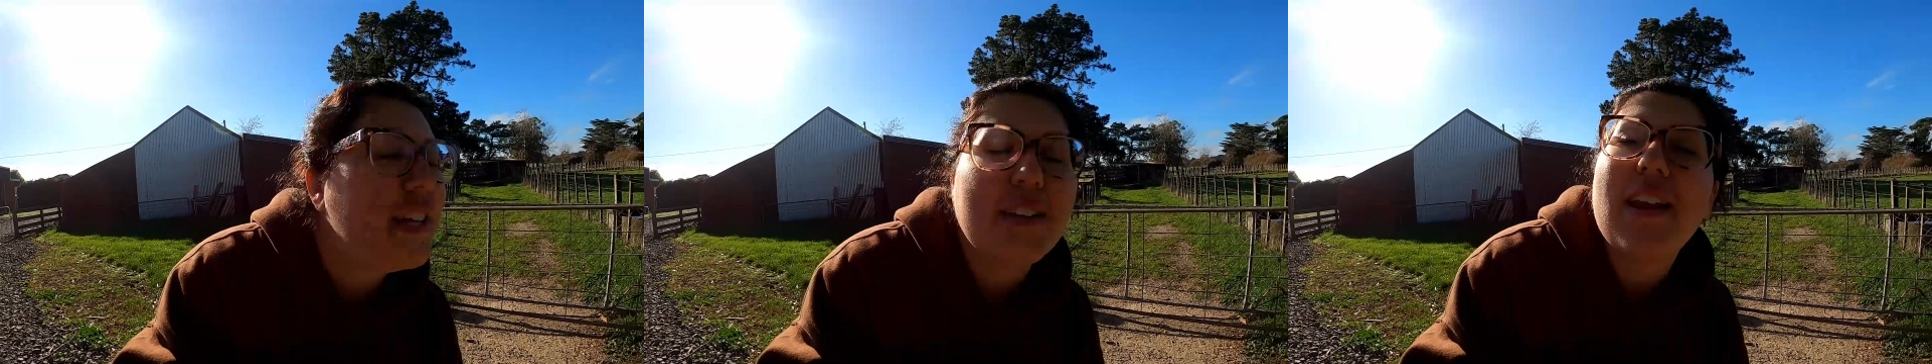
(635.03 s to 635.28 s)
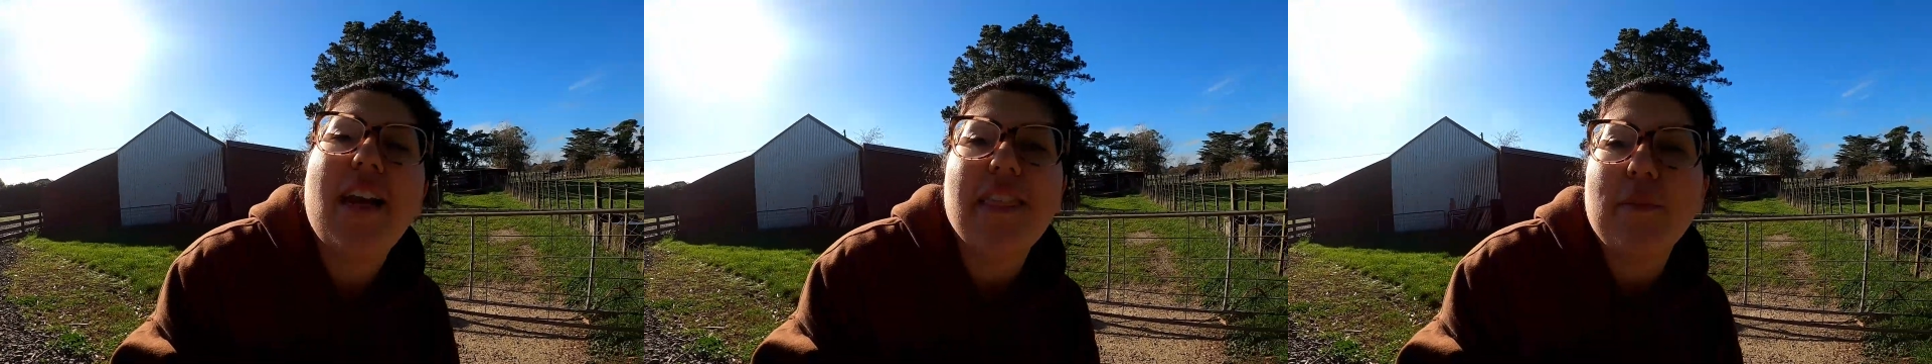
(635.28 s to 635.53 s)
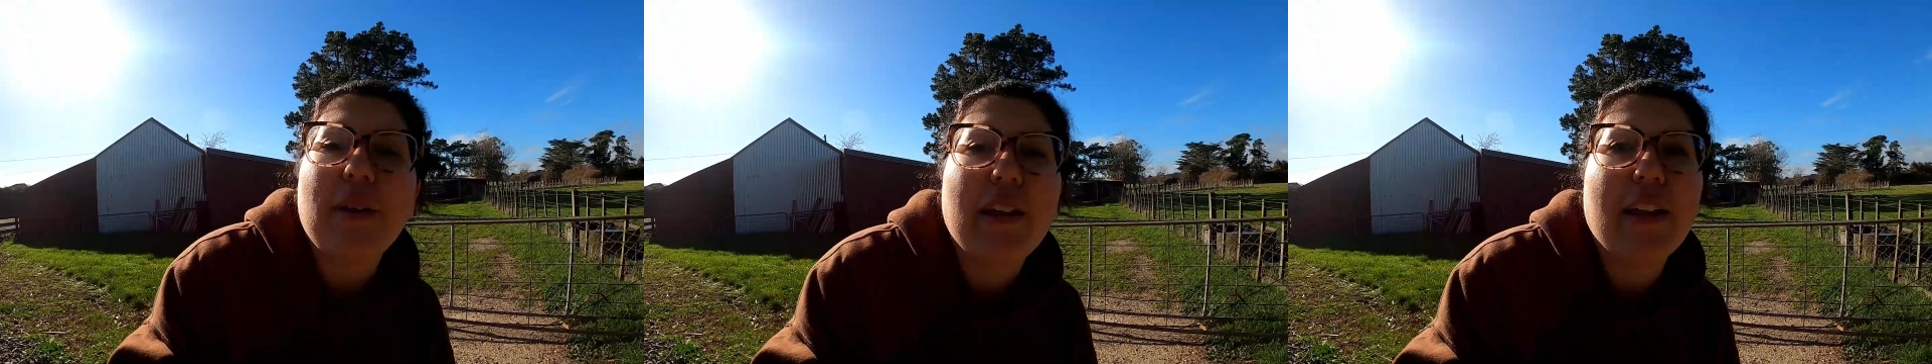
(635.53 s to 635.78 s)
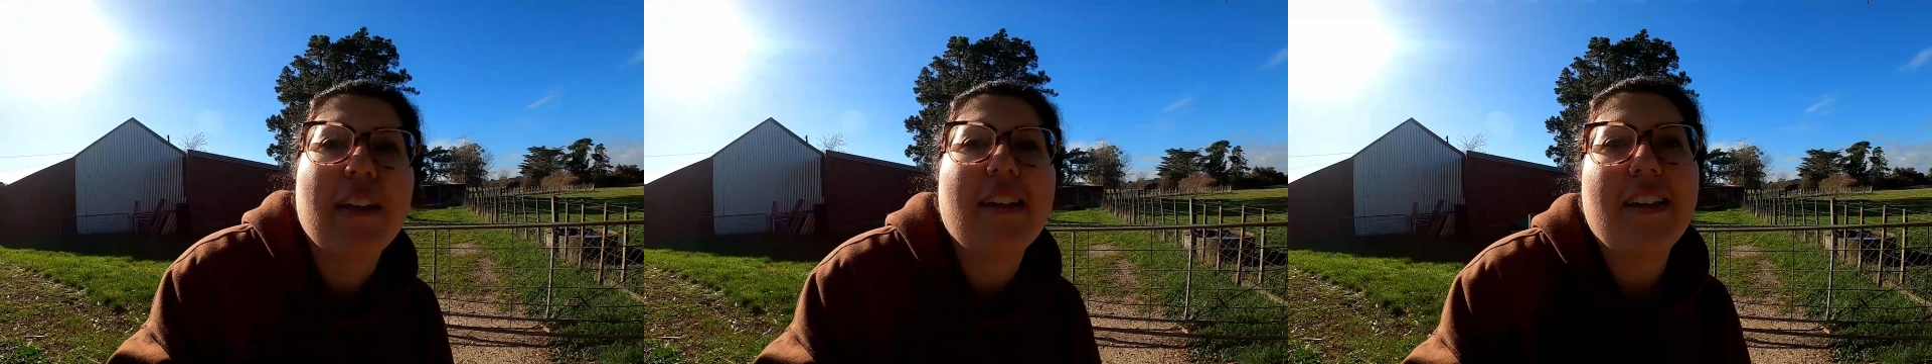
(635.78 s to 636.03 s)
and I think we're
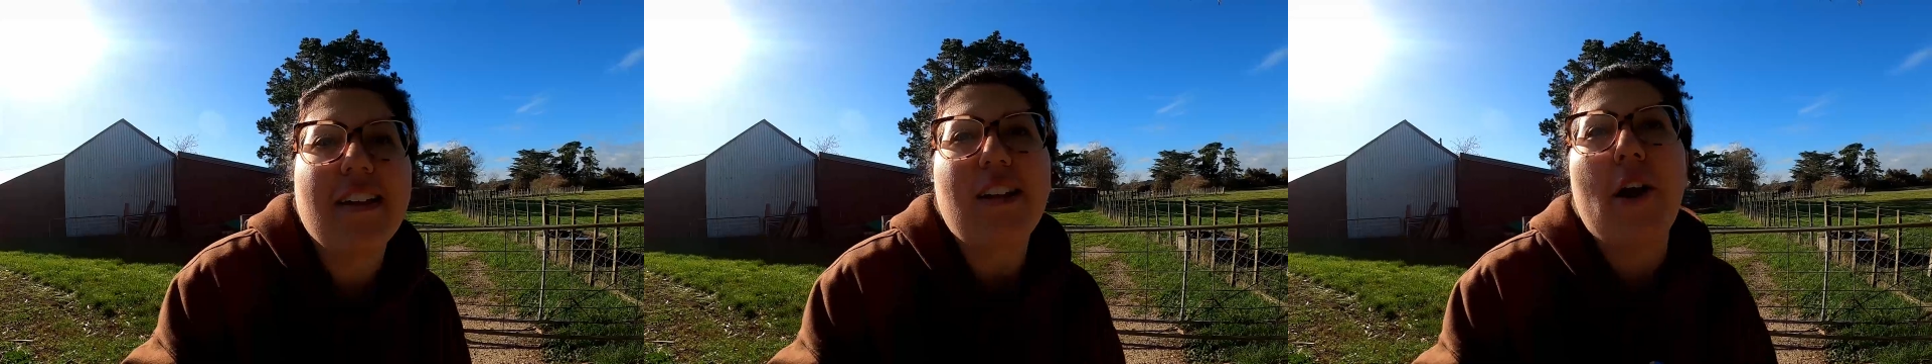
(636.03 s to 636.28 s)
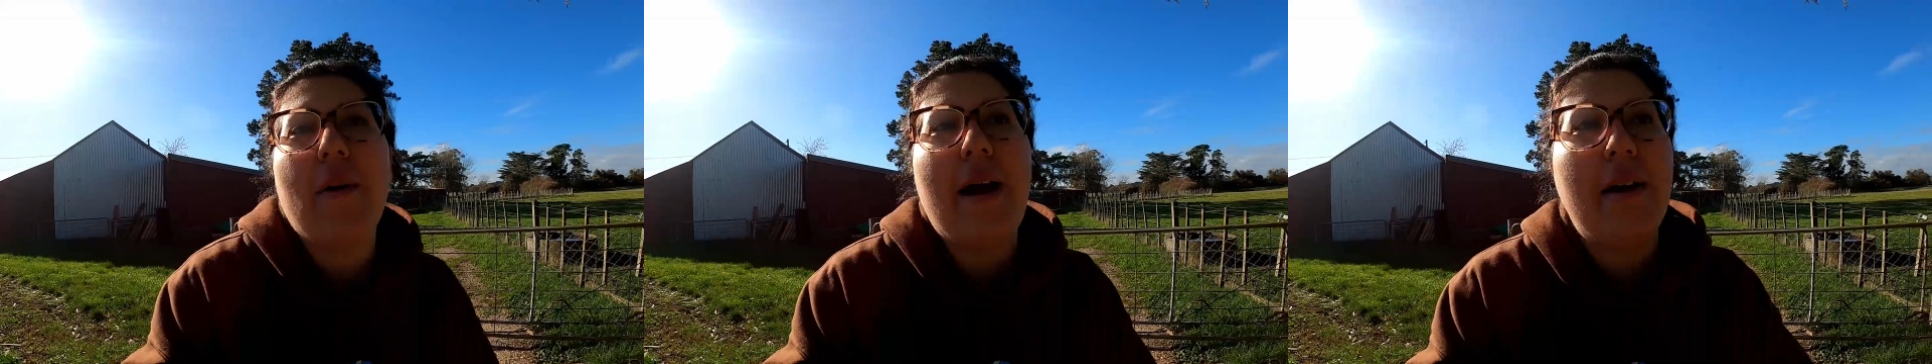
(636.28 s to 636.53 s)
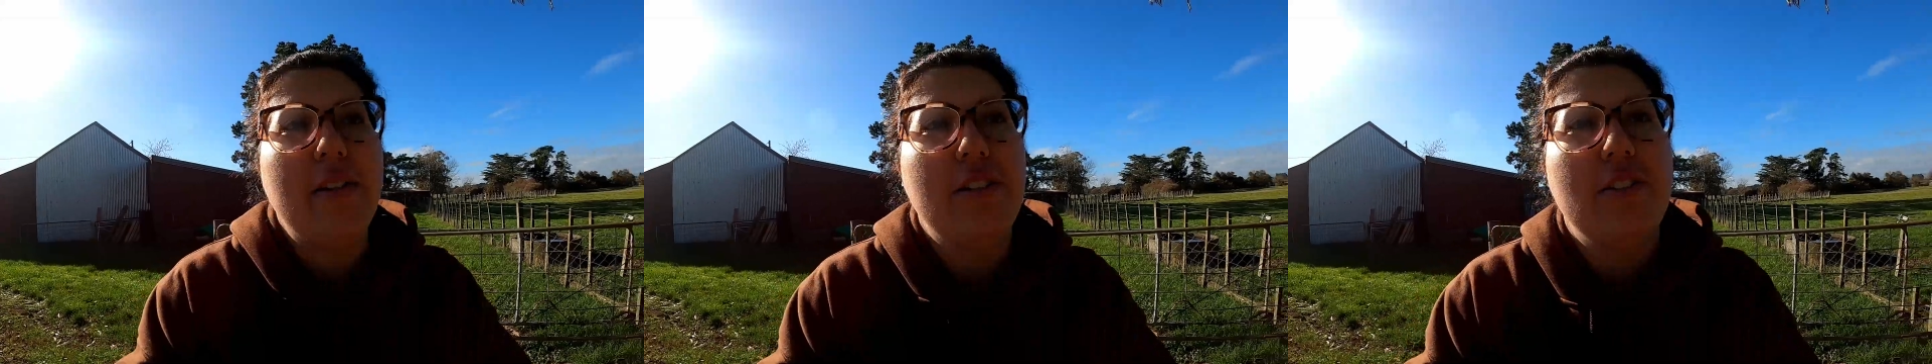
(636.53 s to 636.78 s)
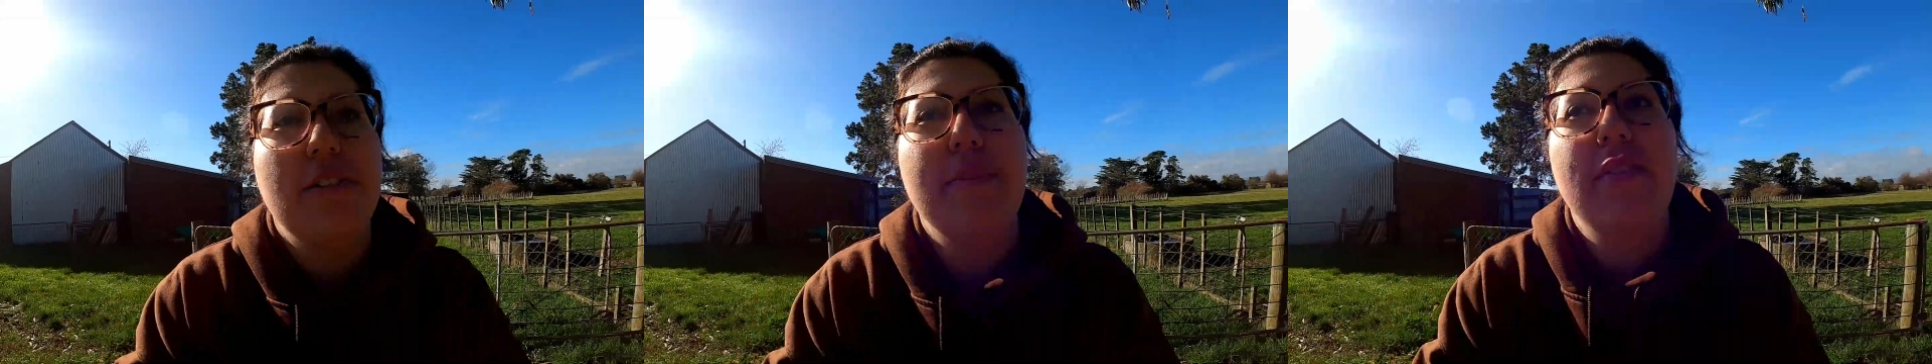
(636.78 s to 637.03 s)
gonna go out and
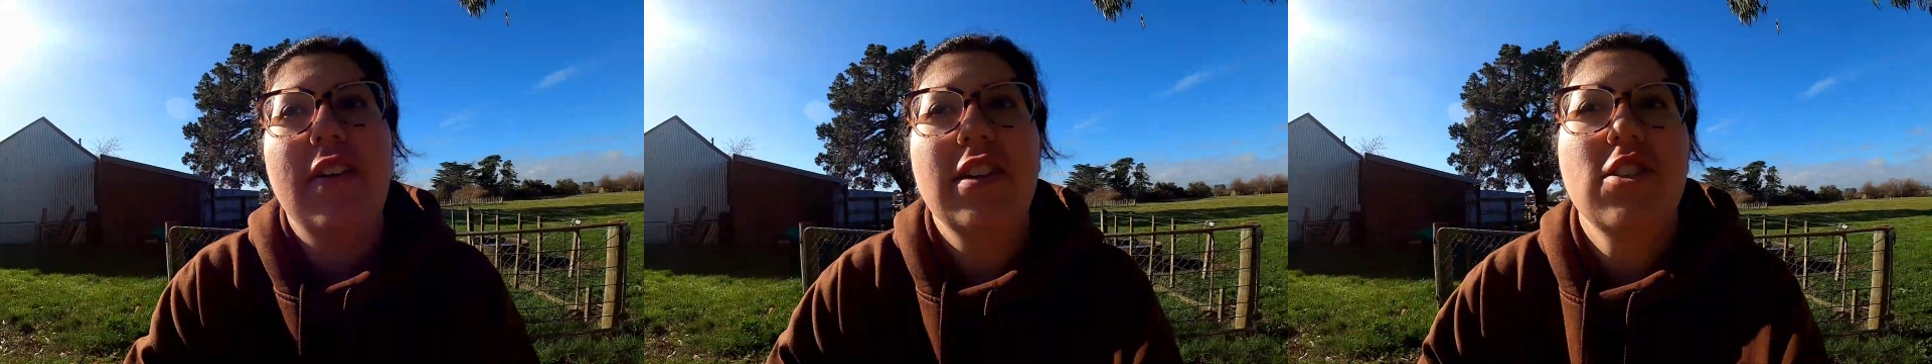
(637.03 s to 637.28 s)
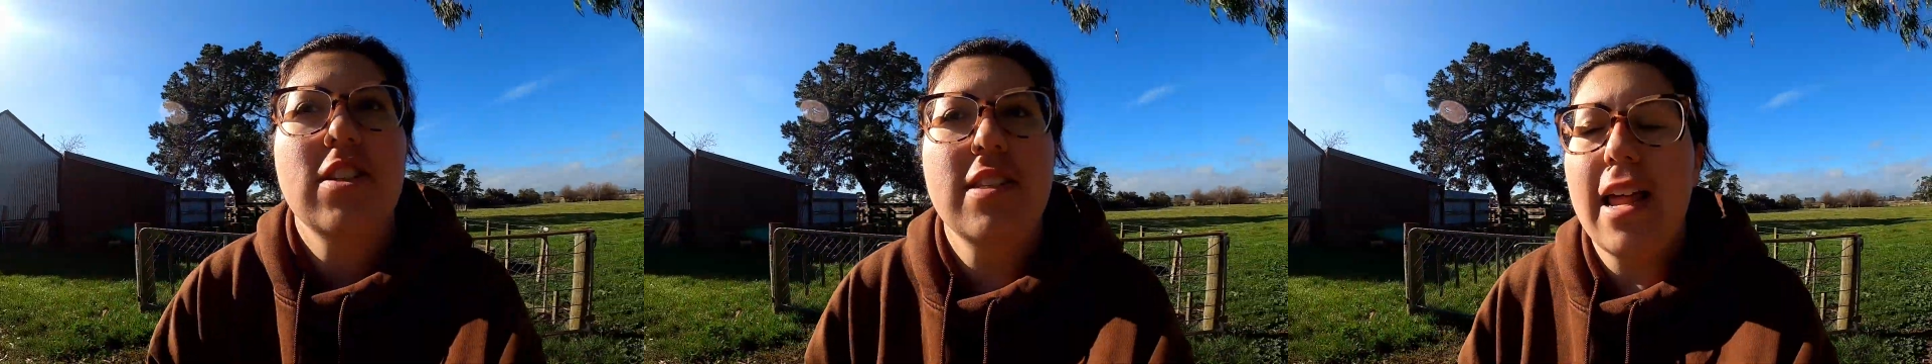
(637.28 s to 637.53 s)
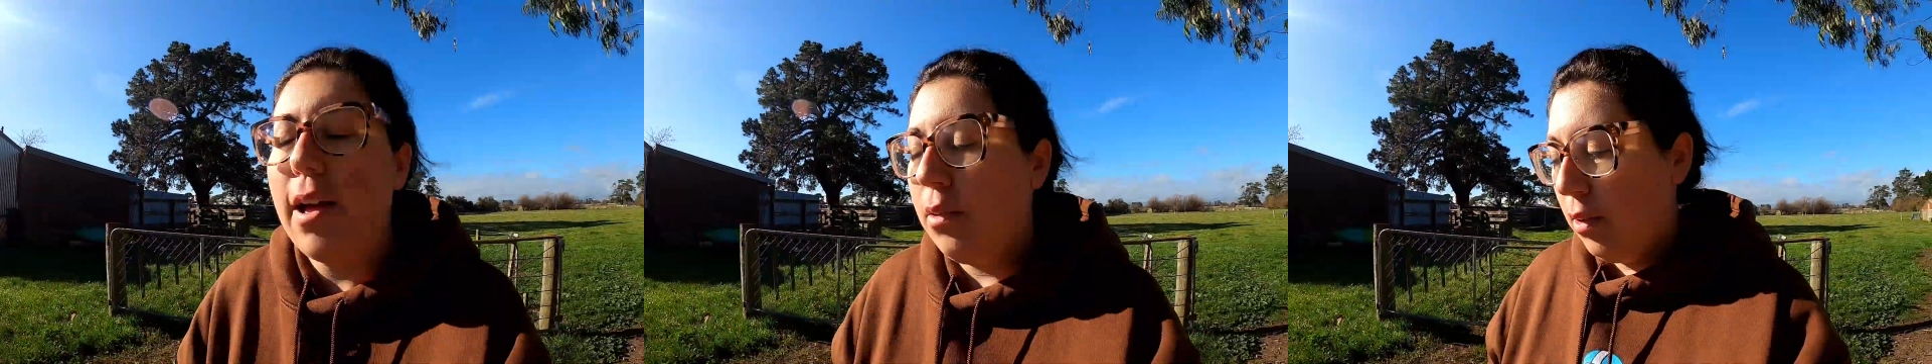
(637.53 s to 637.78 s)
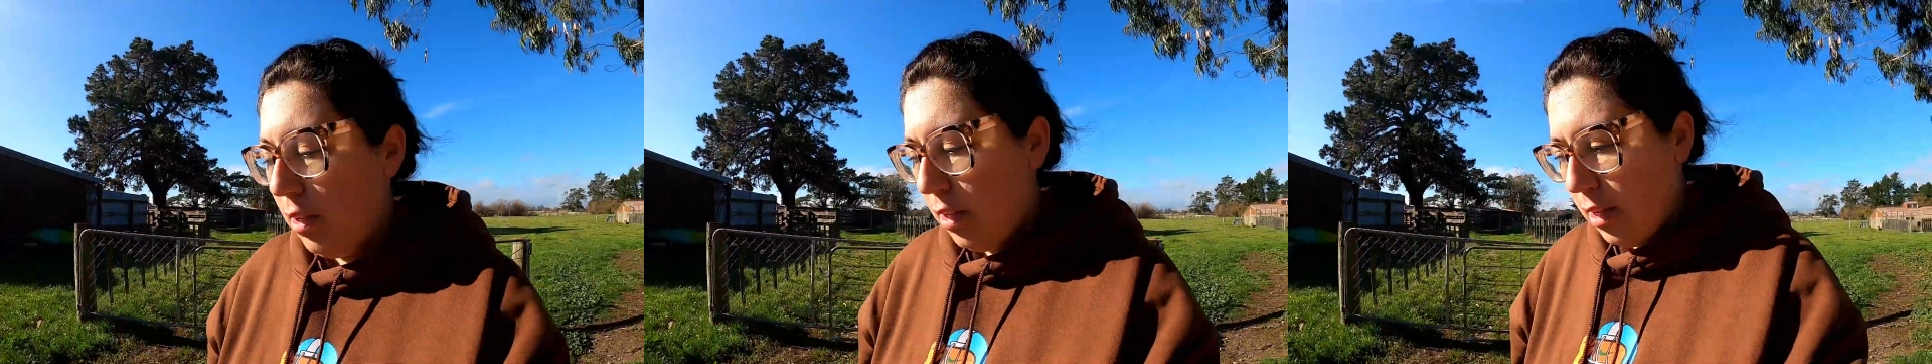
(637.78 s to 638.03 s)
do some adventures now.